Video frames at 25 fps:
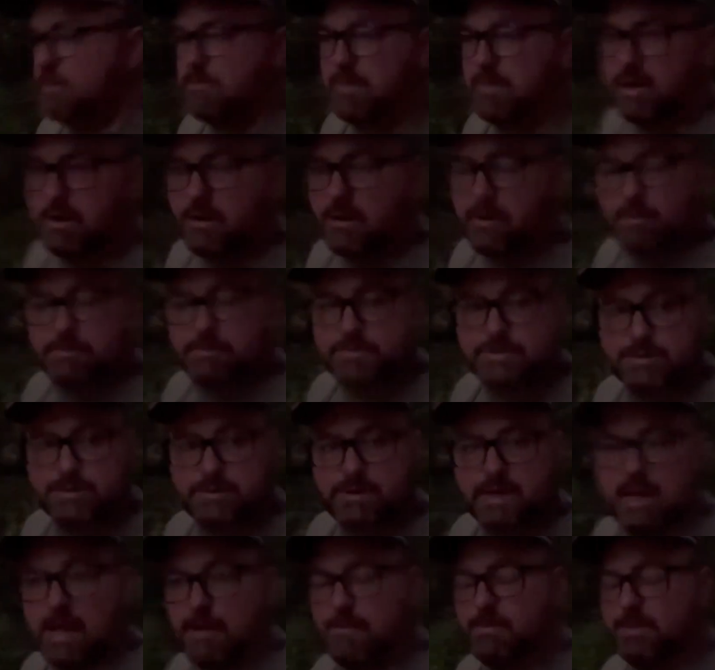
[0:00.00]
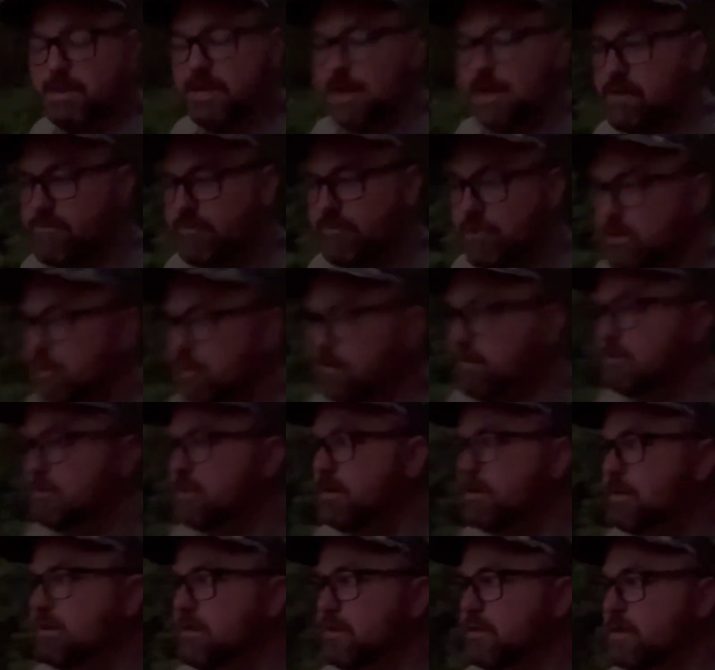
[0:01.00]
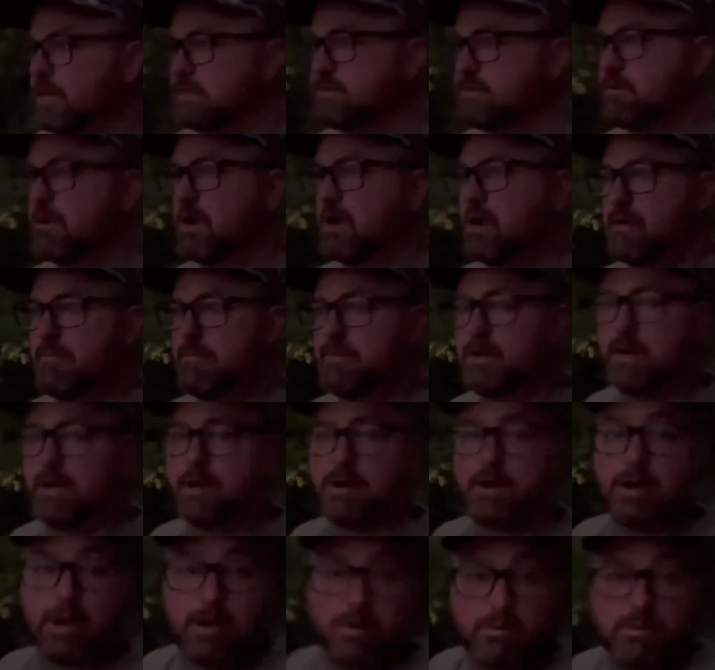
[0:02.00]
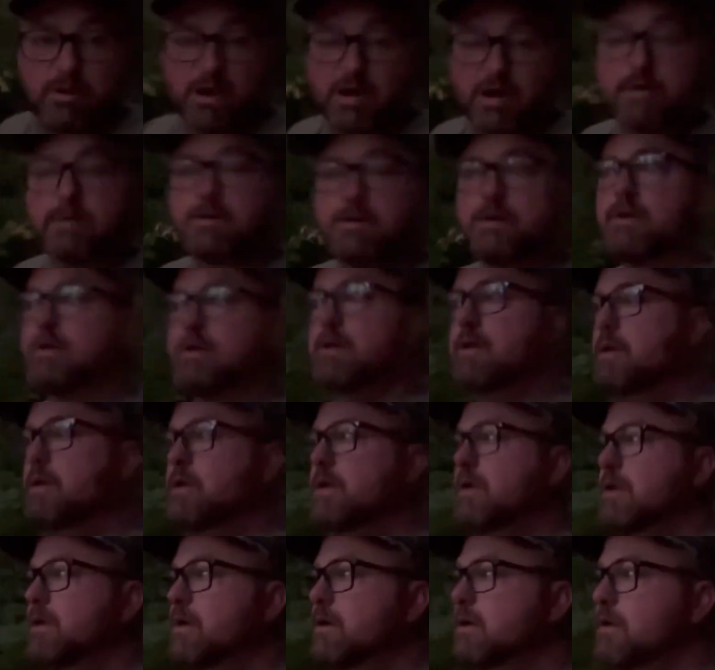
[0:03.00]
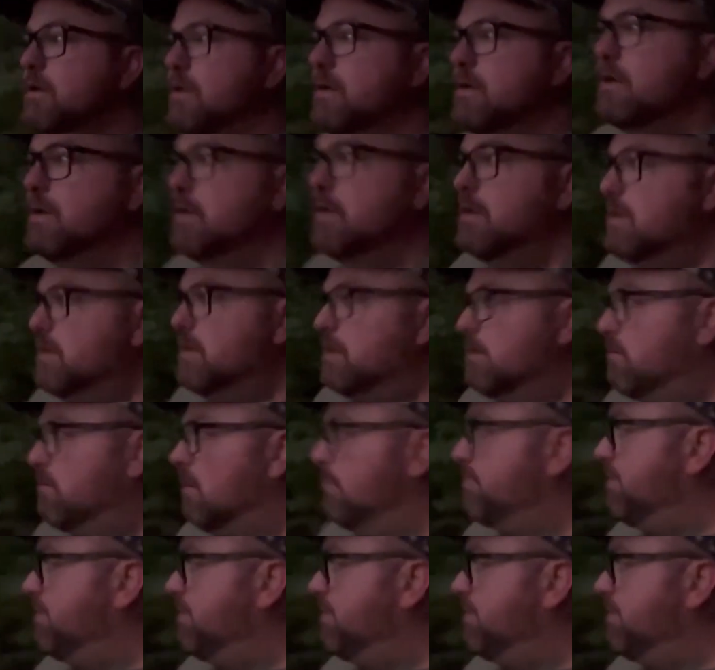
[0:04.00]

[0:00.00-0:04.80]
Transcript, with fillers: bear comes through camp and they never do because we're out in the middle of nowhere. But